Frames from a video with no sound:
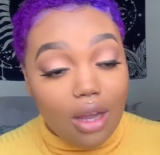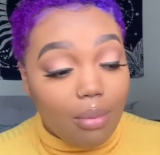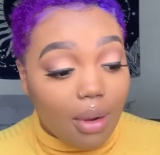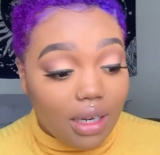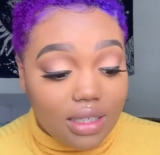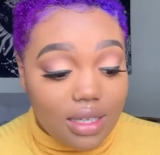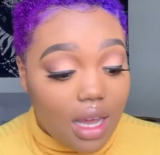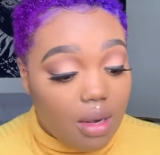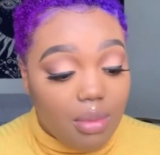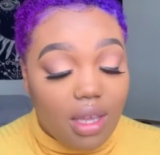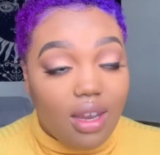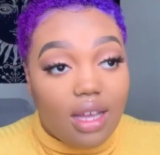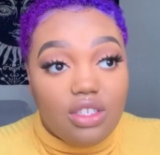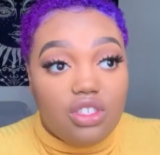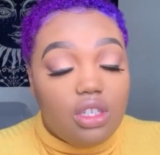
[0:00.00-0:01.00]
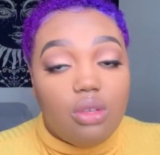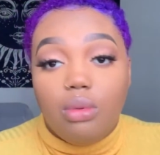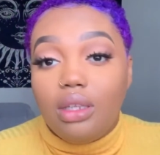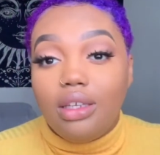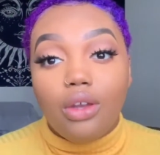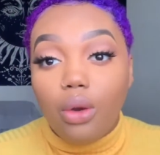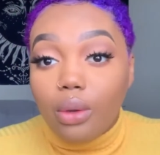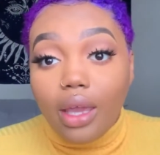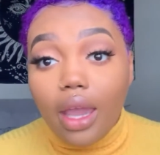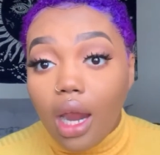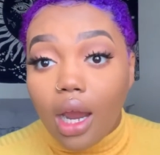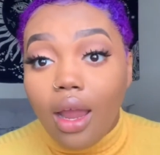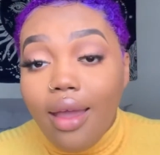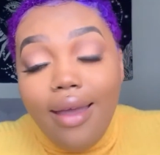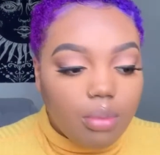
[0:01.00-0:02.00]
Y'all probably tired of me, and I genuinely don't
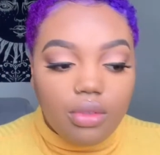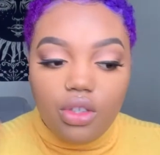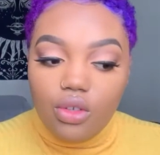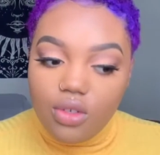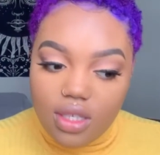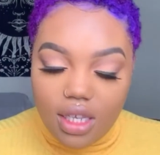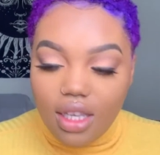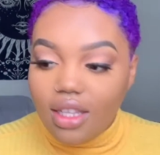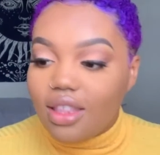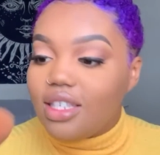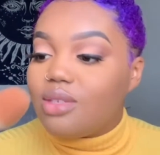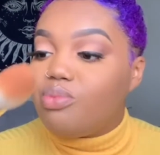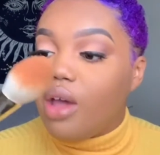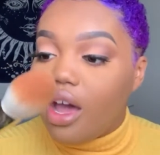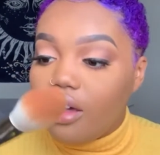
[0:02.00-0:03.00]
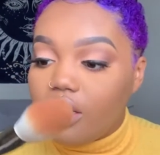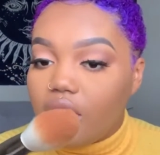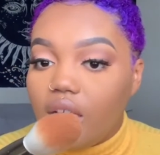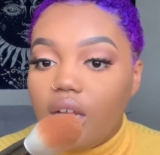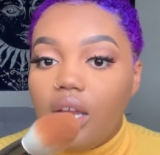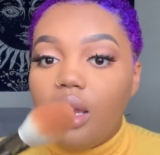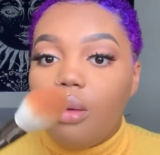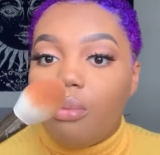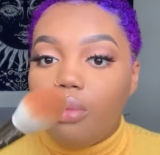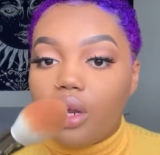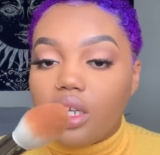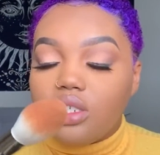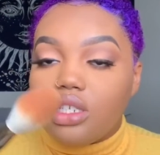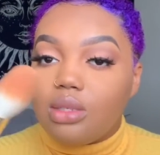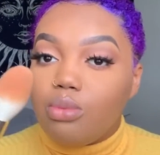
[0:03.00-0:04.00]
care. I'm using this powder
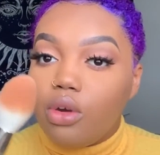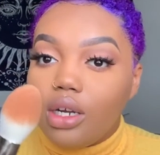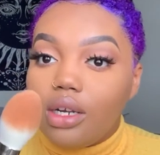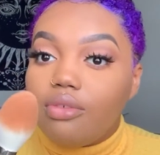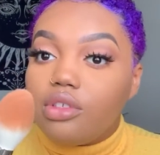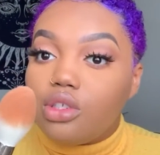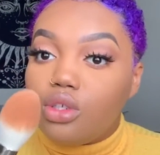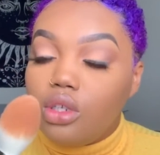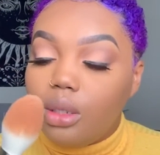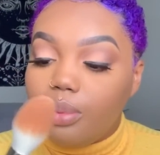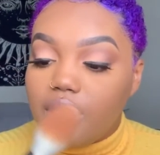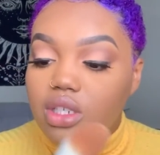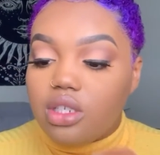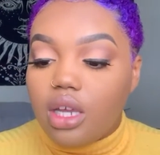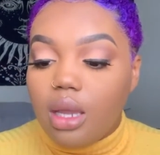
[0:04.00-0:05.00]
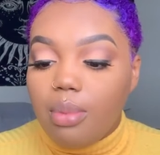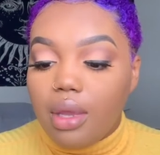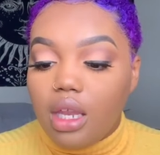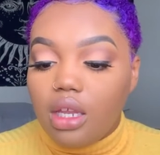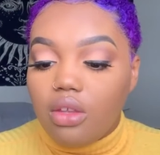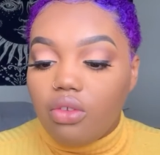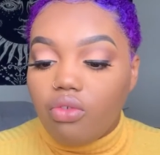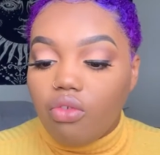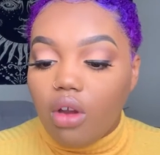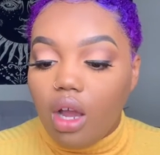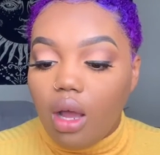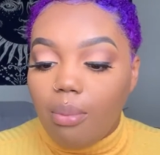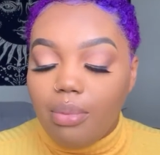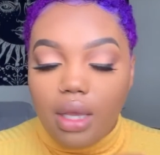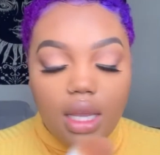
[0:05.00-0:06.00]
brush. It's more of a tulipy shape, and it's
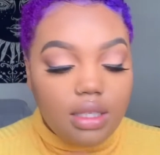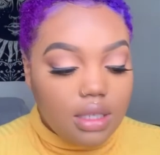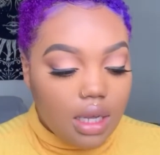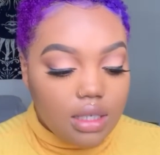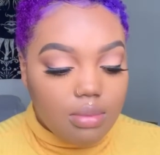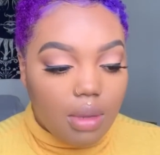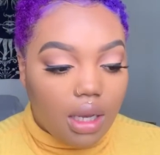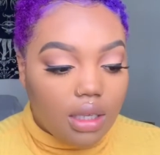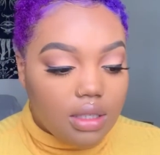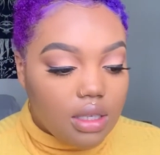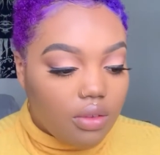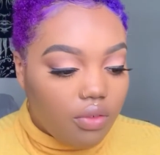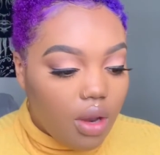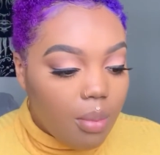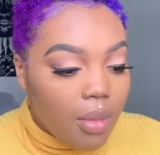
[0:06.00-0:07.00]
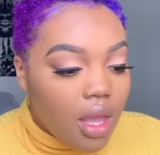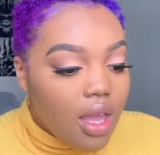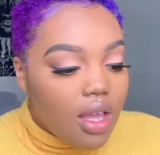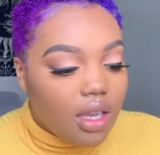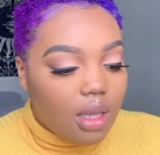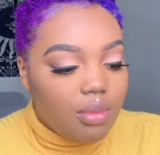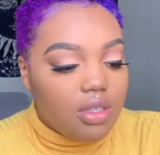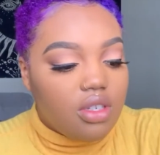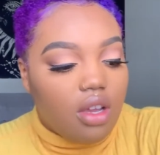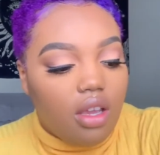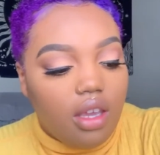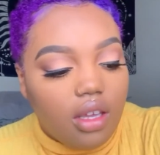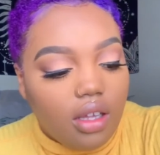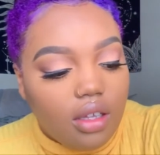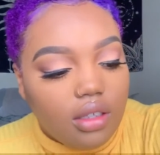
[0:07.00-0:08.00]
from BH Cosmetics. It's from, let me show
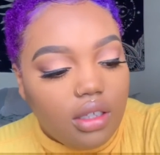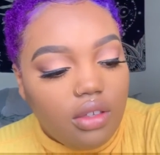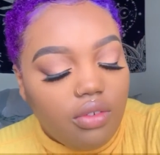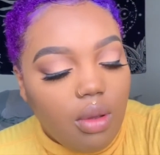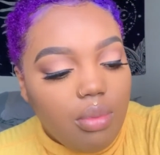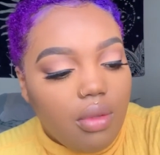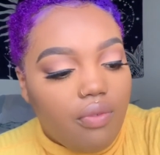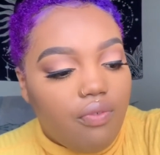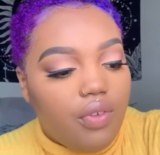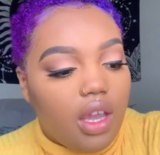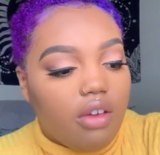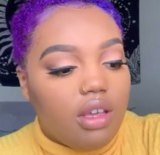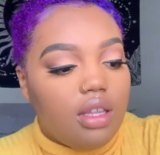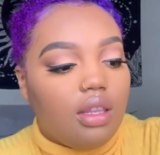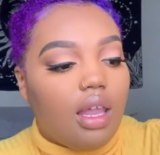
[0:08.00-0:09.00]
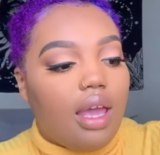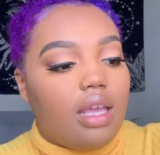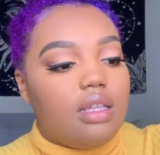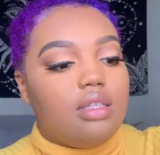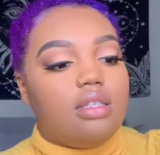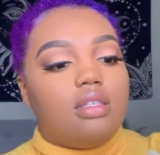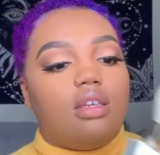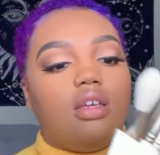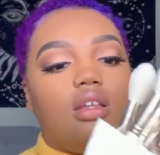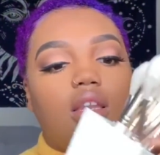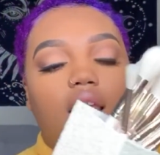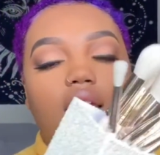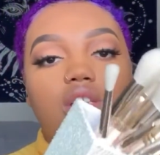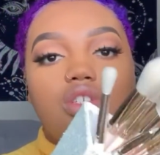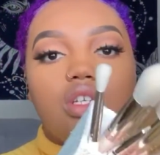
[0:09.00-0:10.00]
y'all. It's from the Fairy Lights
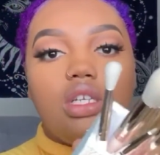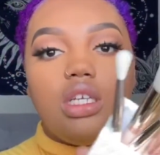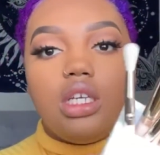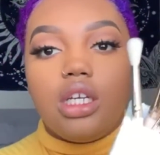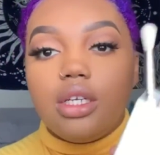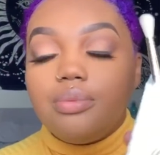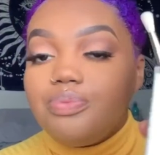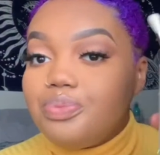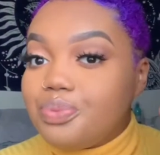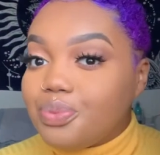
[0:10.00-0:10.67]
collection here.